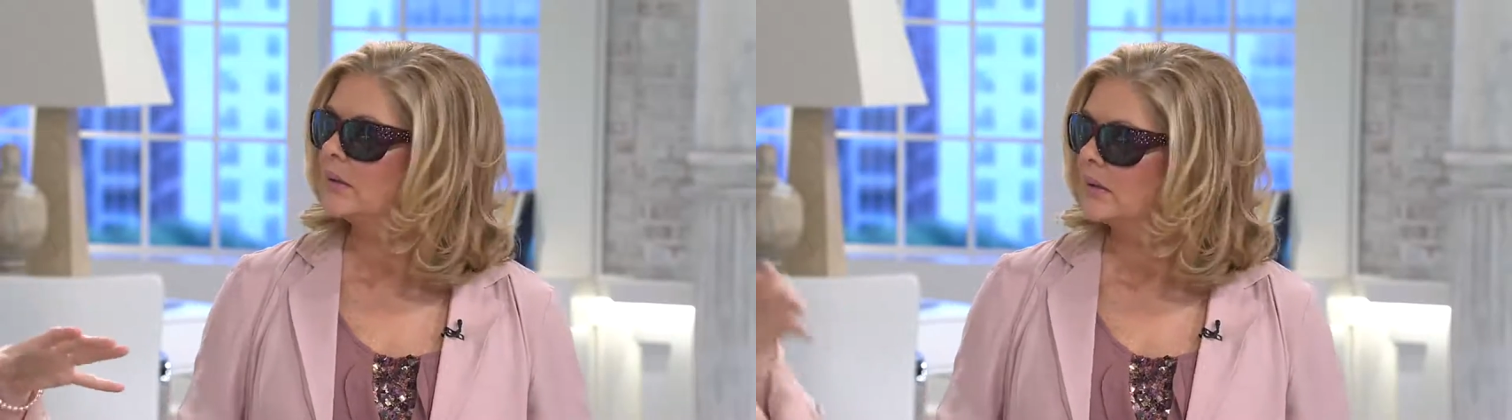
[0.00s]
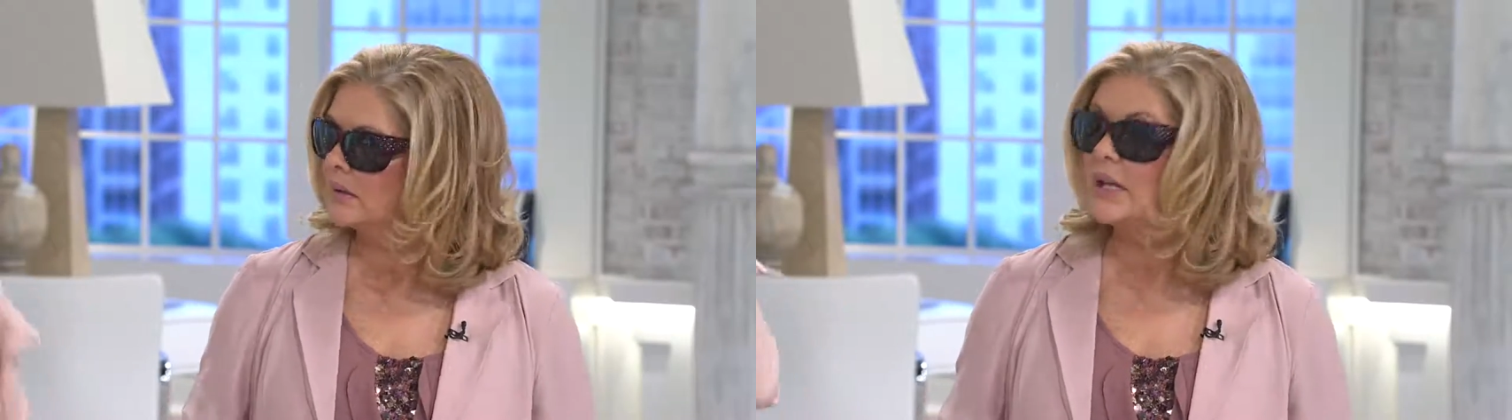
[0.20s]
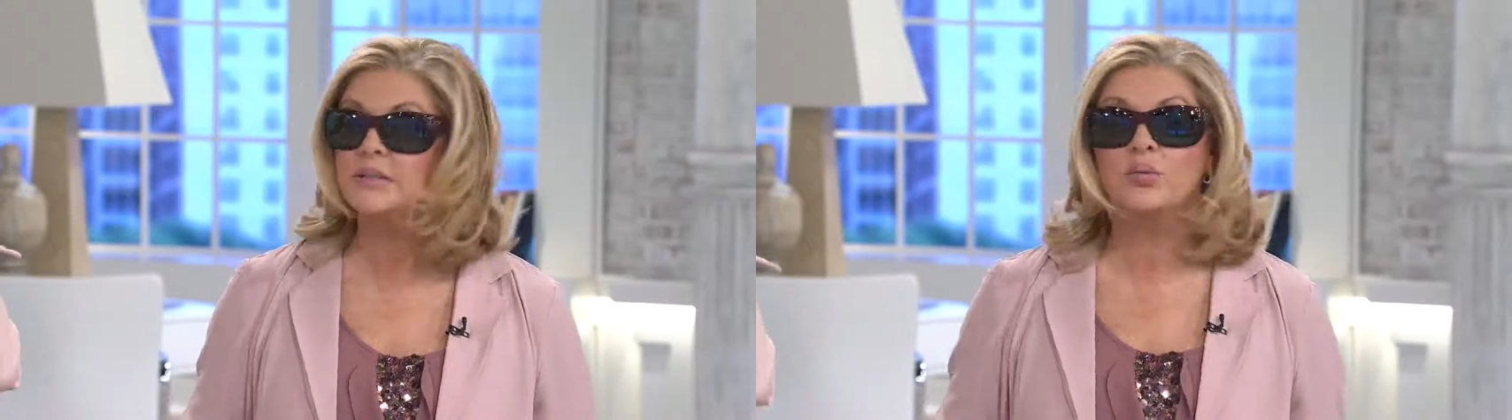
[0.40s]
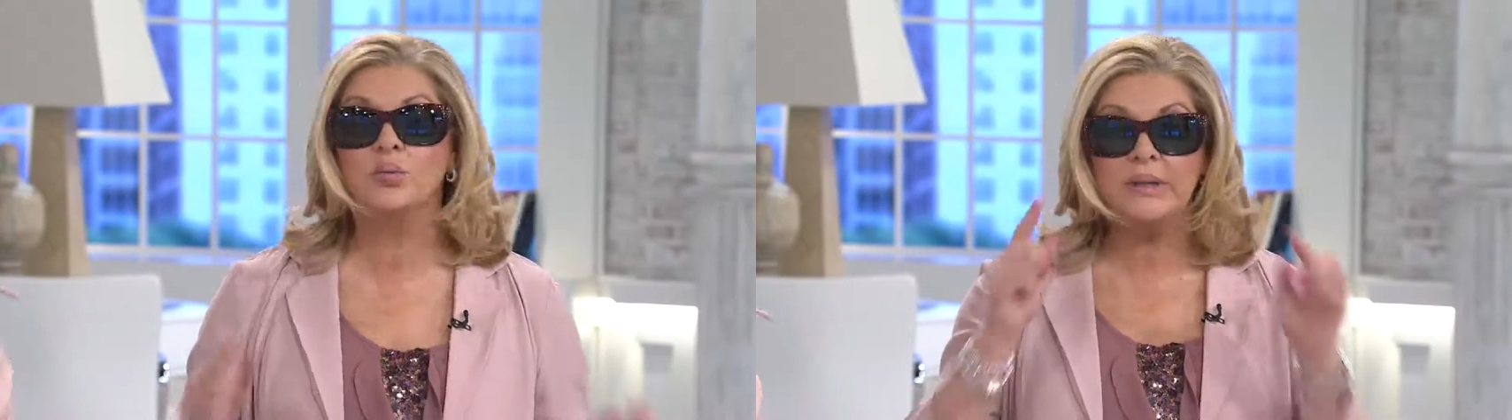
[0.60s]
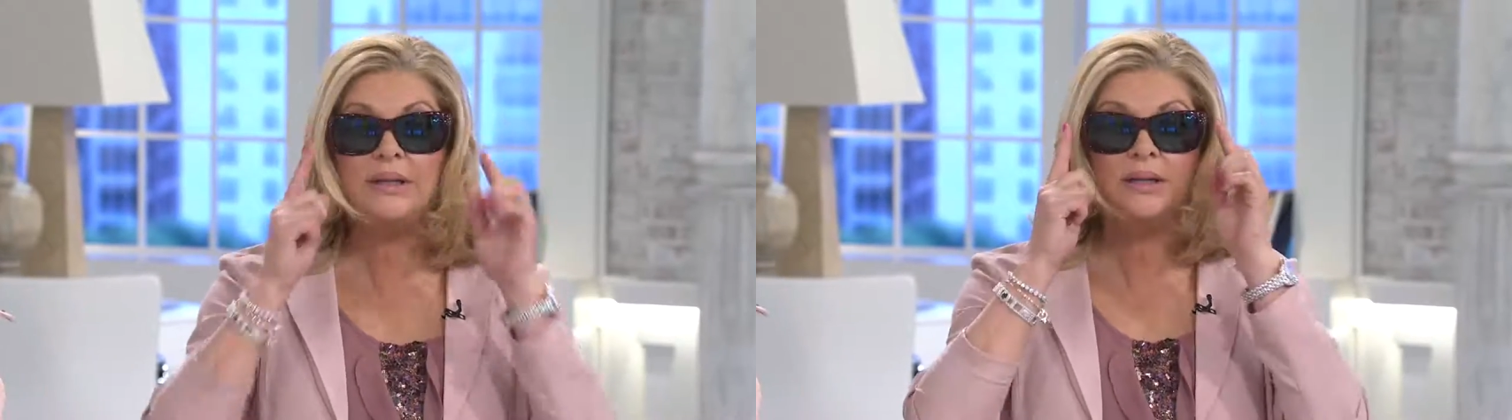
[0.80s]
your SPF
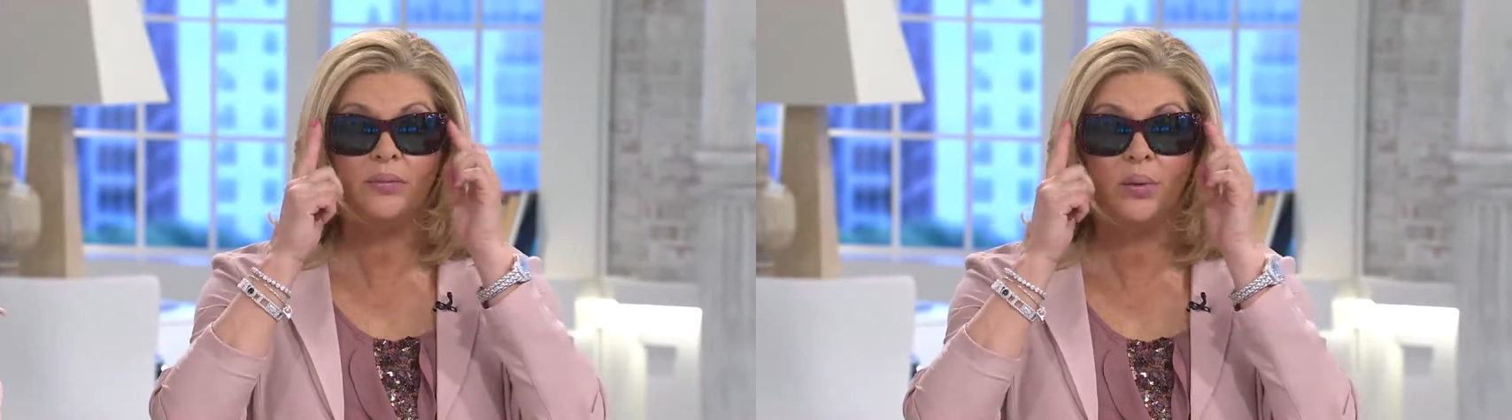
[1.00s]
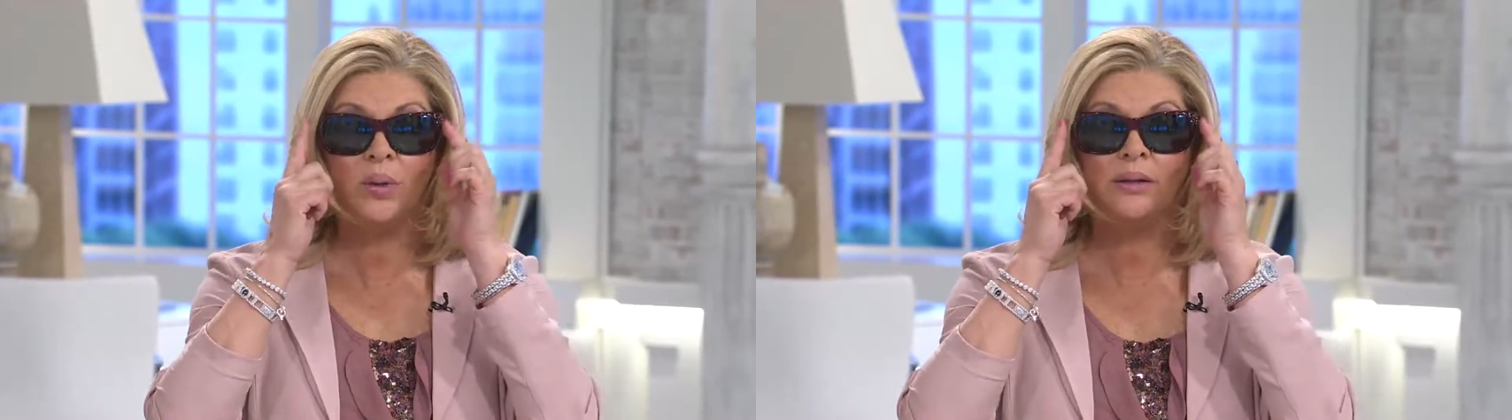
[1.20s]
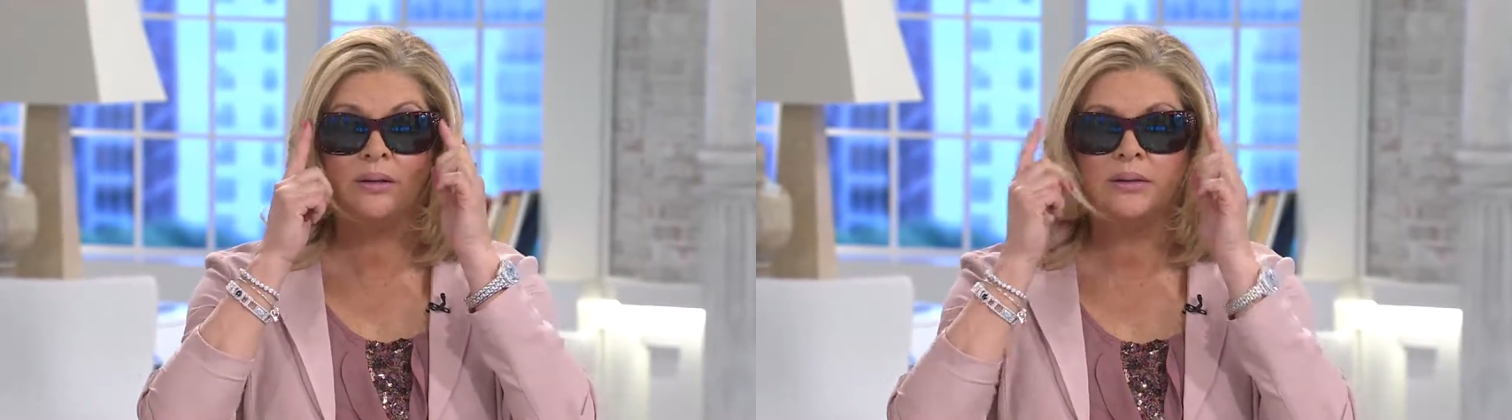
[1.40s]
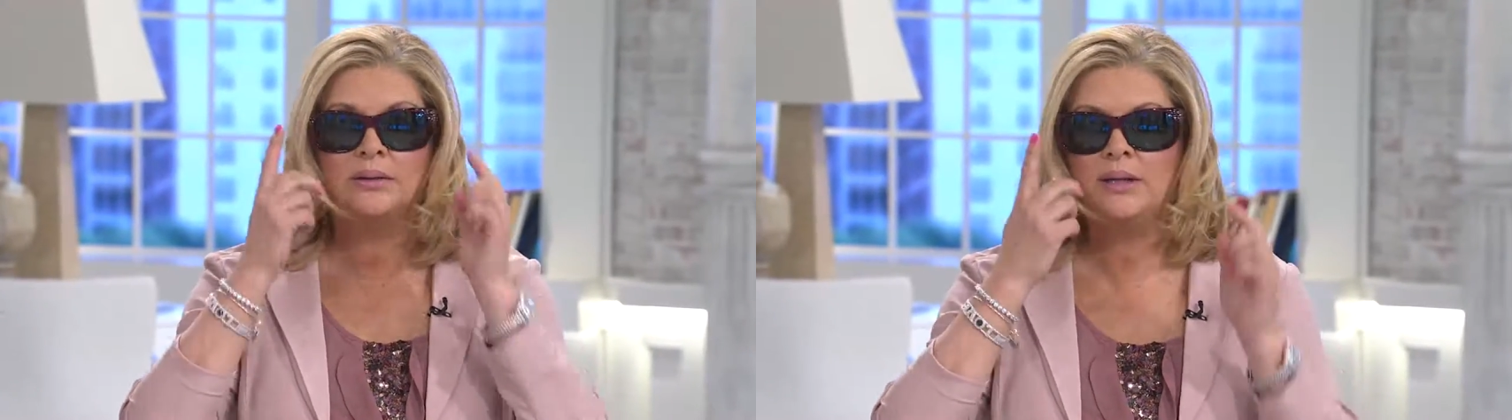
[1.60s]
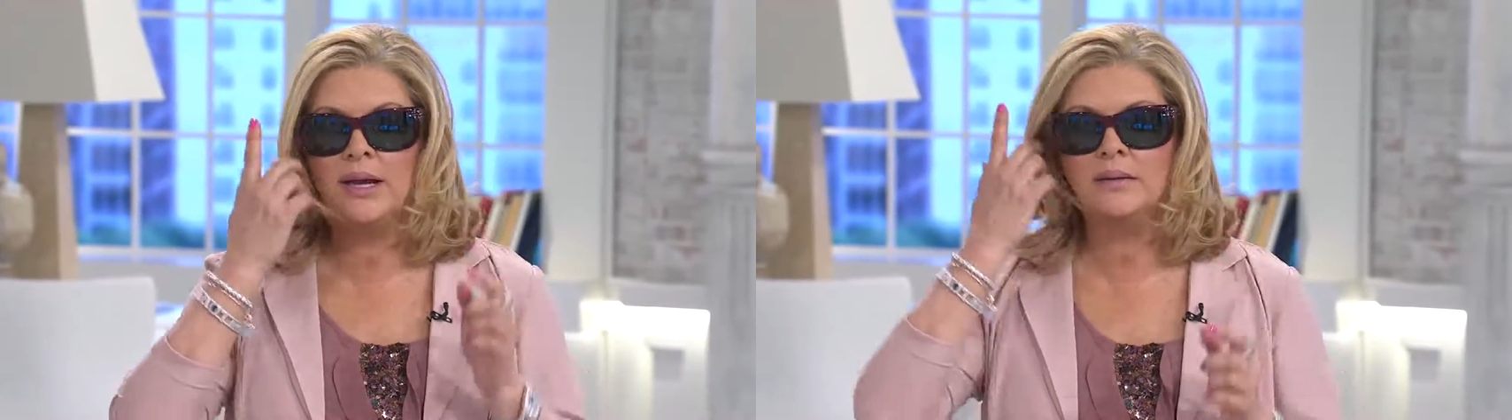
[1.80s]
that's really for the eyes
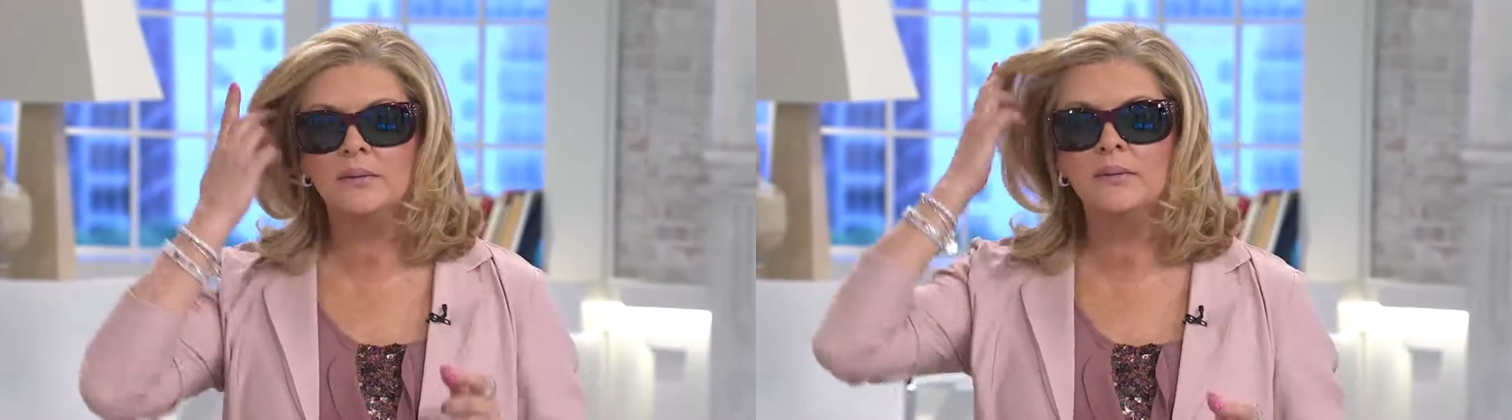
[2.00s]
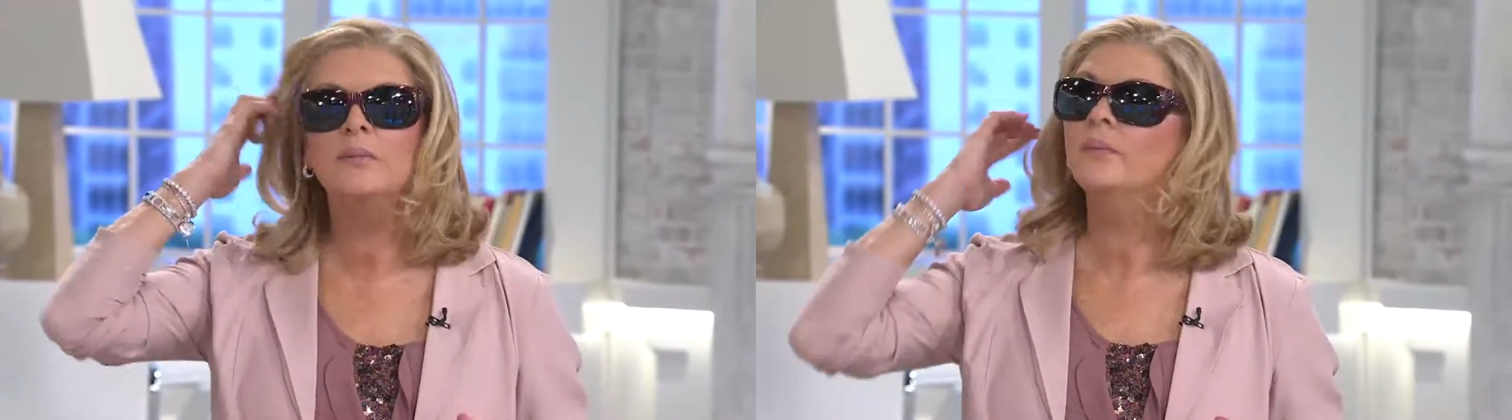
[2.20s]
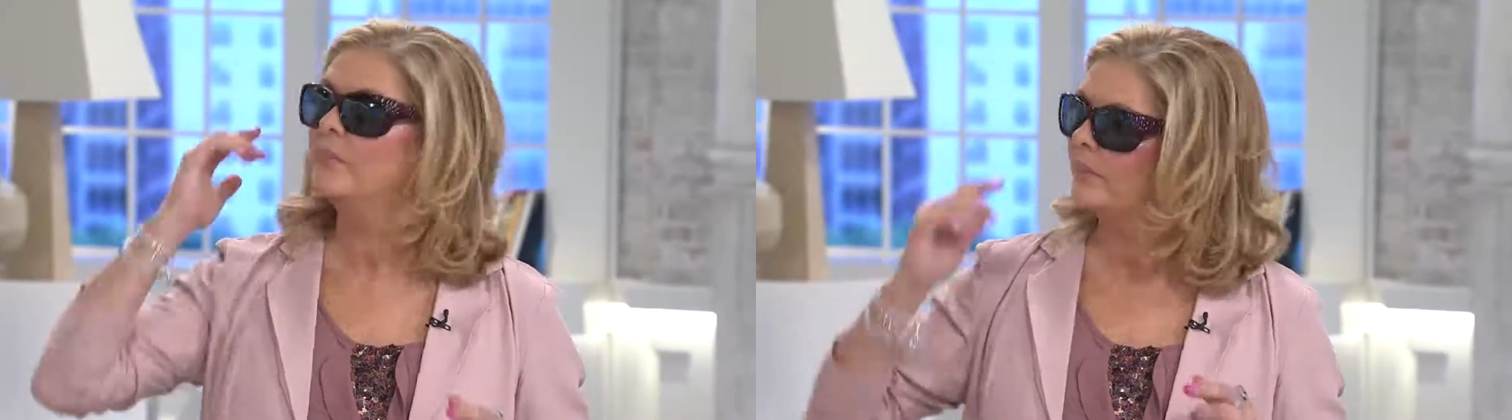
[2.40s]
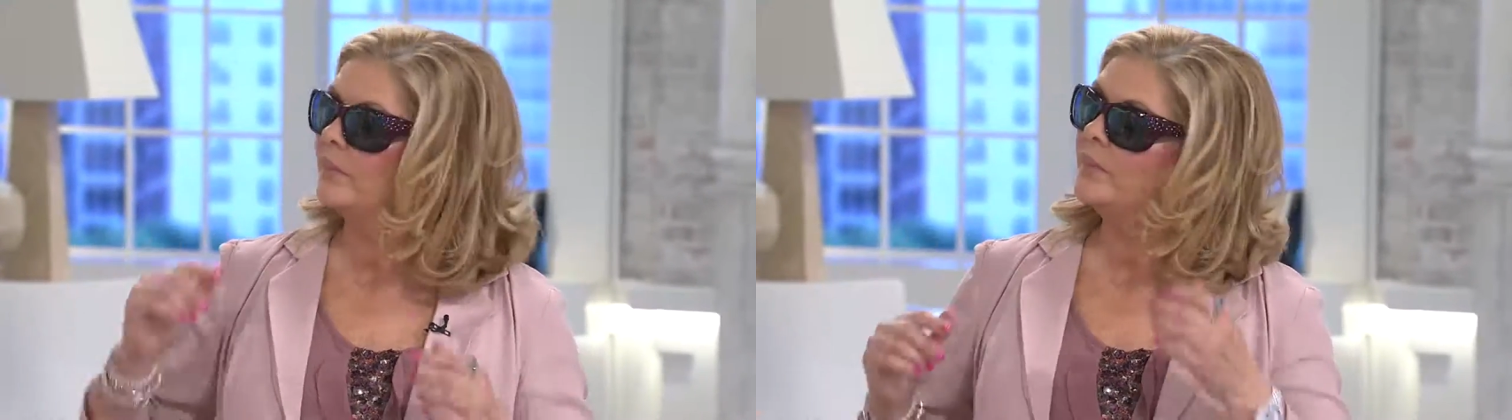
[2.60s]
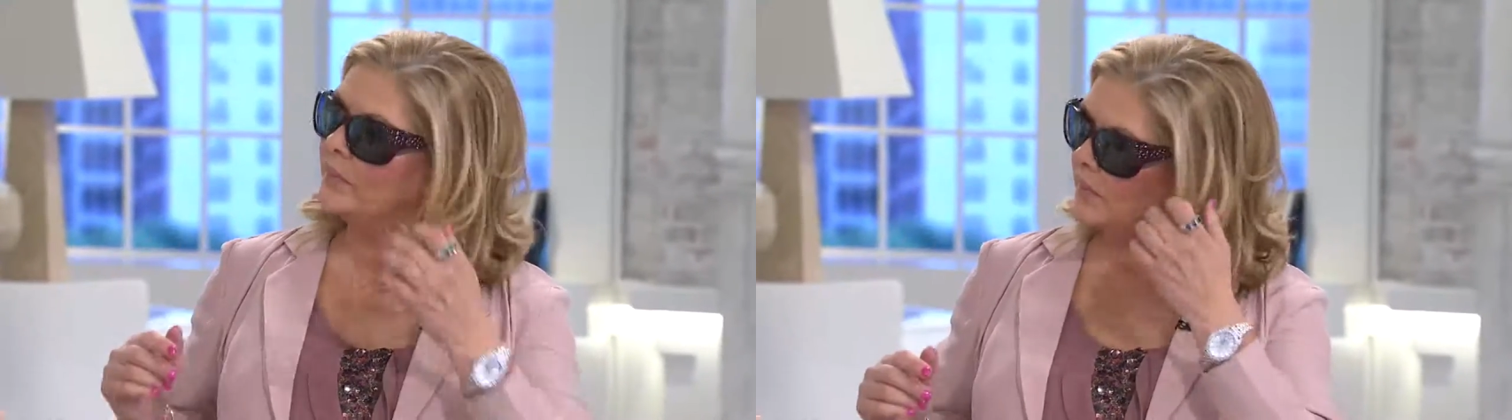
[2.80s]
yeah. and that delicate
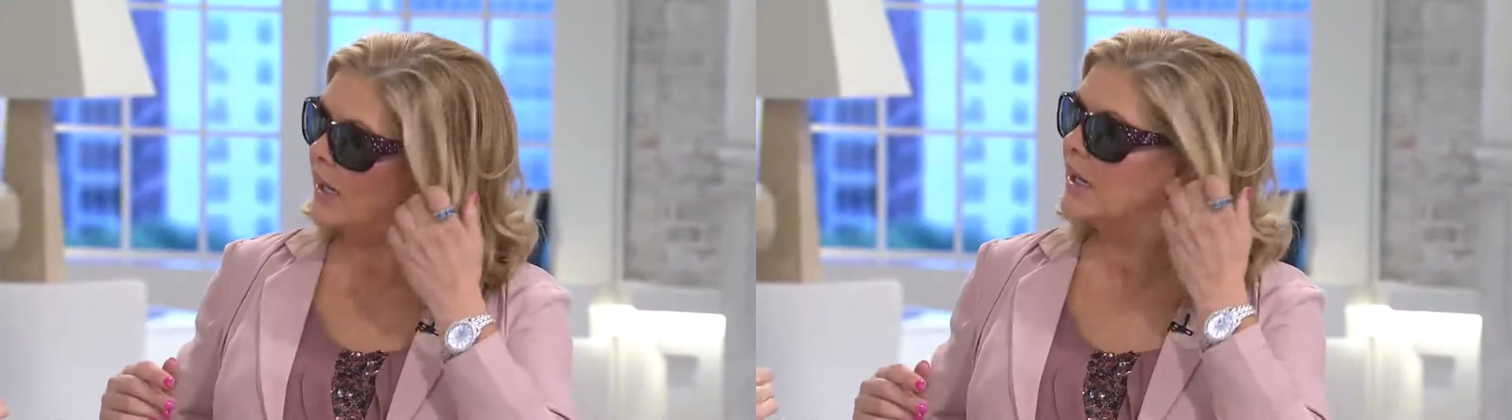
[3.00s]
skin yeah.